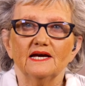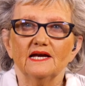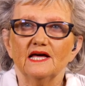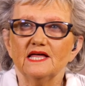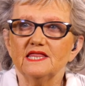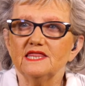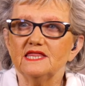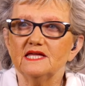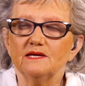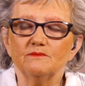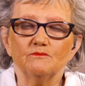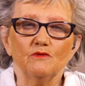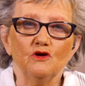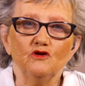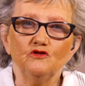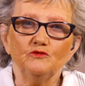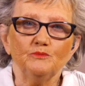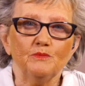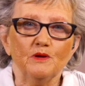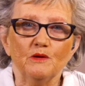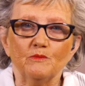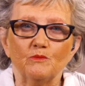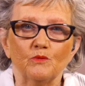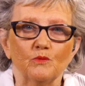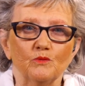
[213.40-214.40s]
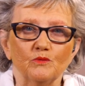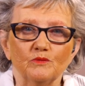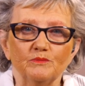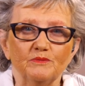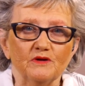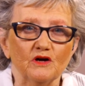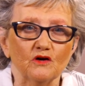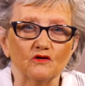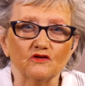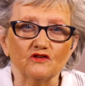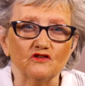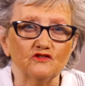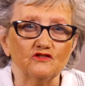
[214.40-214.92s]
and I think most people
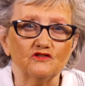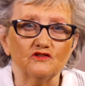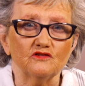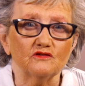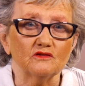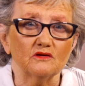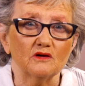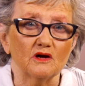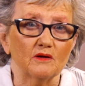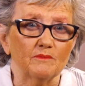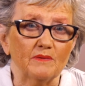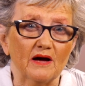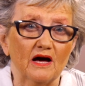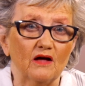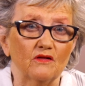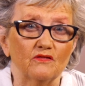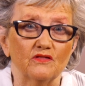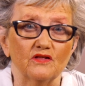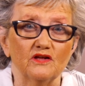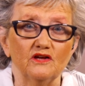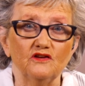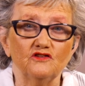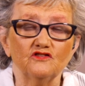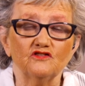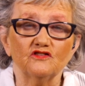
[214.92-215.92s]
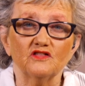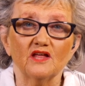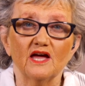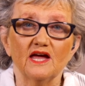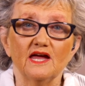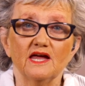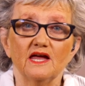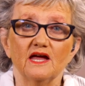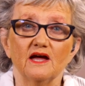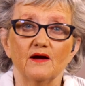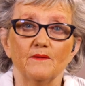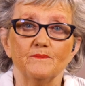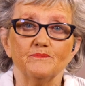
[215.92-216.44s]
would be honest about this,
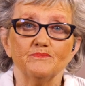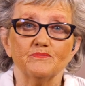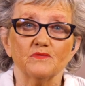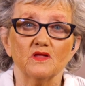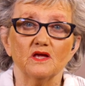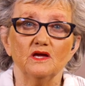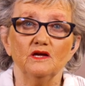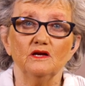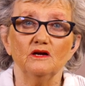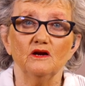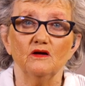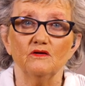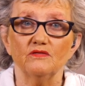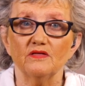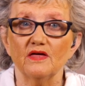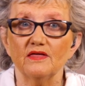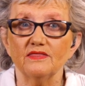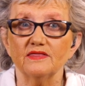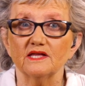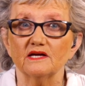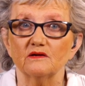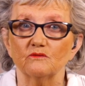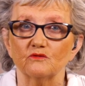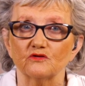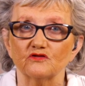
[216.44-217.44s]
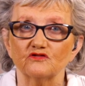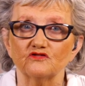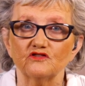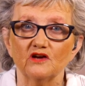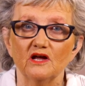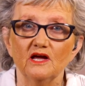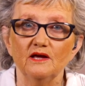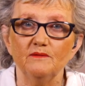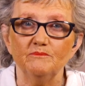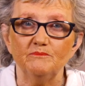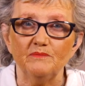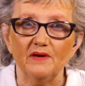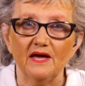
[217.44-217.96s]
they think, well,
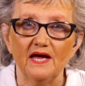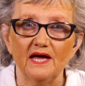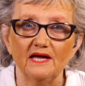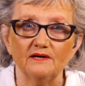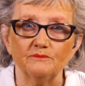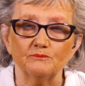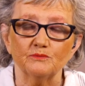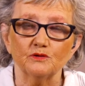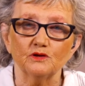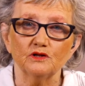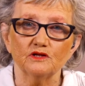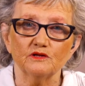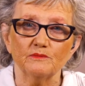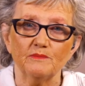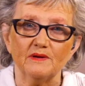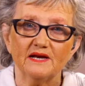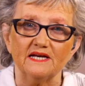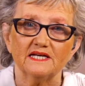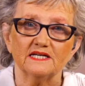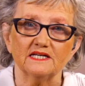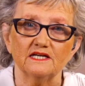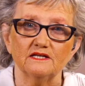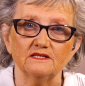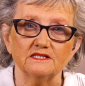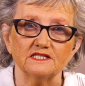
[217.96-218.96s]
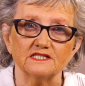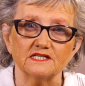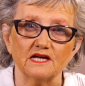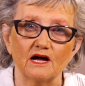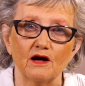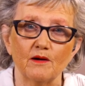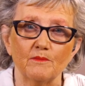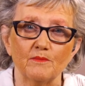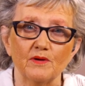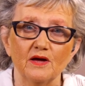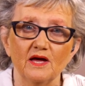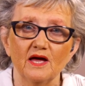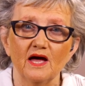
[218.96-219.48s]
stay in bed, pull the bedclothes
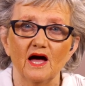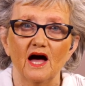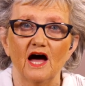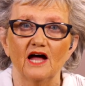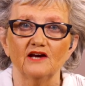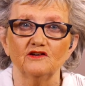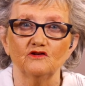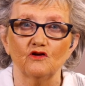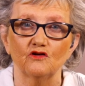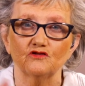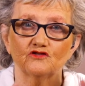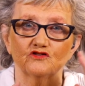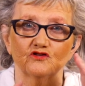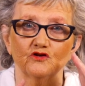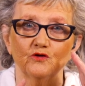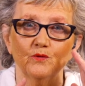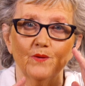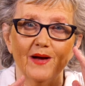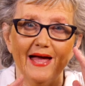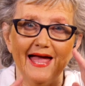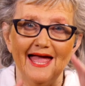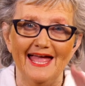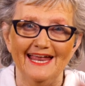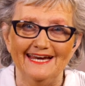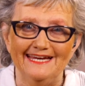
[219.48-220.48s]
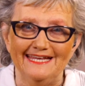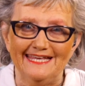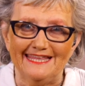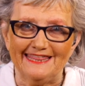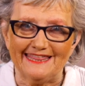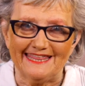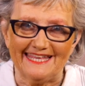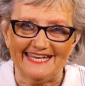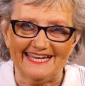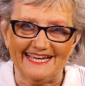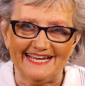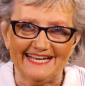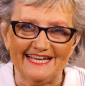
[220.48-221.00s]
up and not do
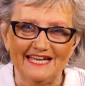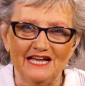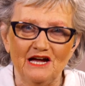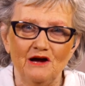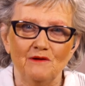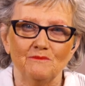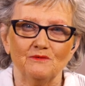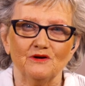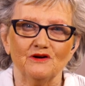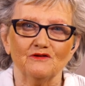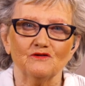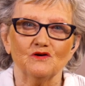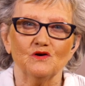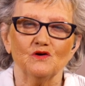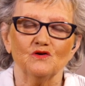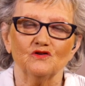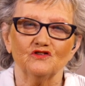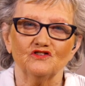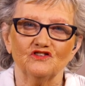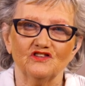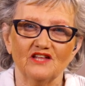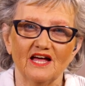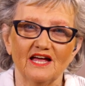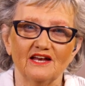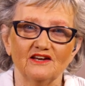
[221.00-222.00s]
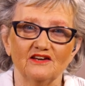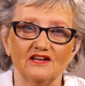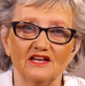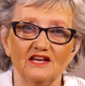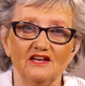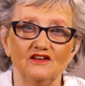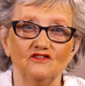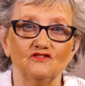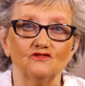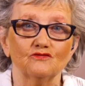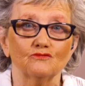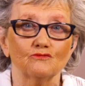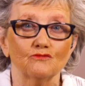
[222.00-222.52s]
anything. But of course, that
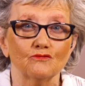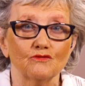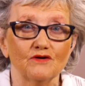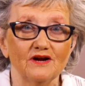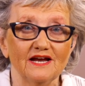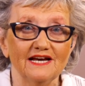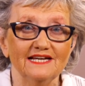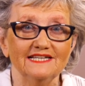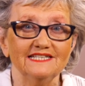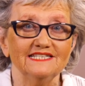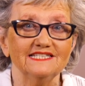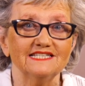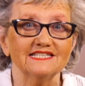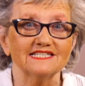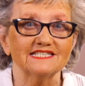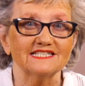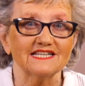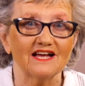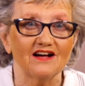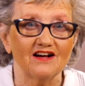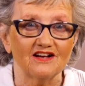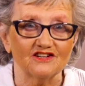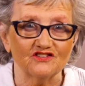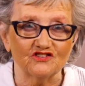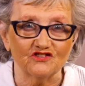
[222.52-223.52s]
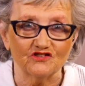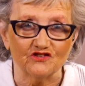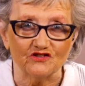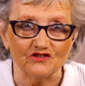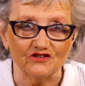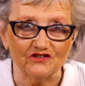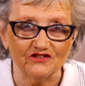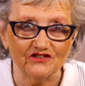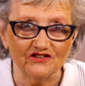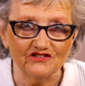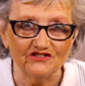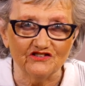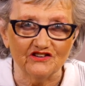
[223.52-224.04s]
is really
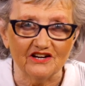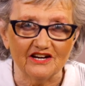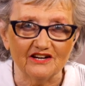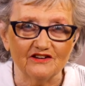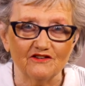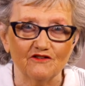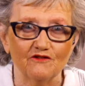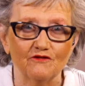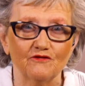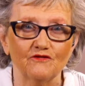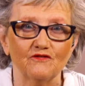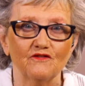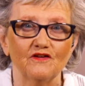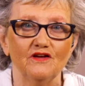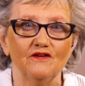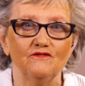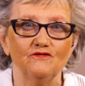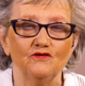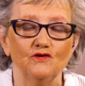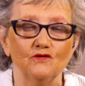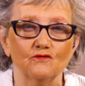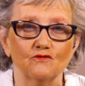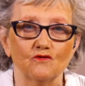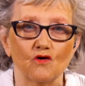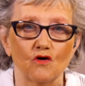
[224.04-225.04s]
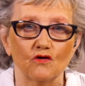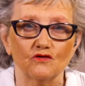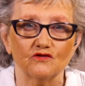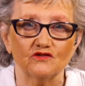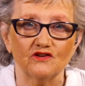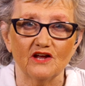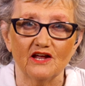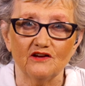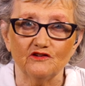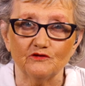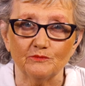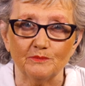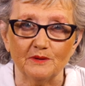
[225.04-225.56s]
disastrous, isn't it, if you've
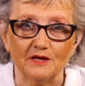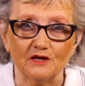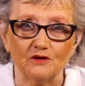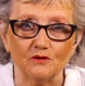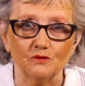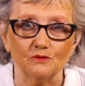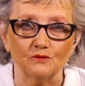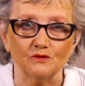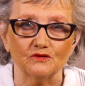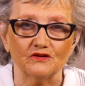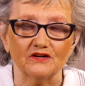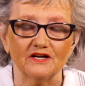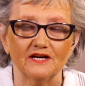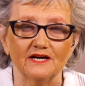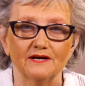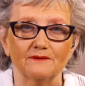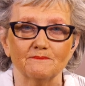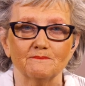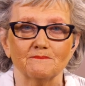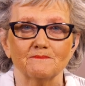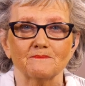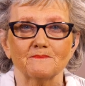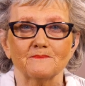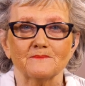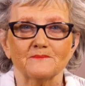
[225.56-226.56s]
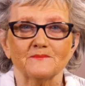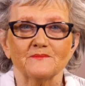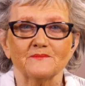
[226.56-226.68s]
got debts being called in?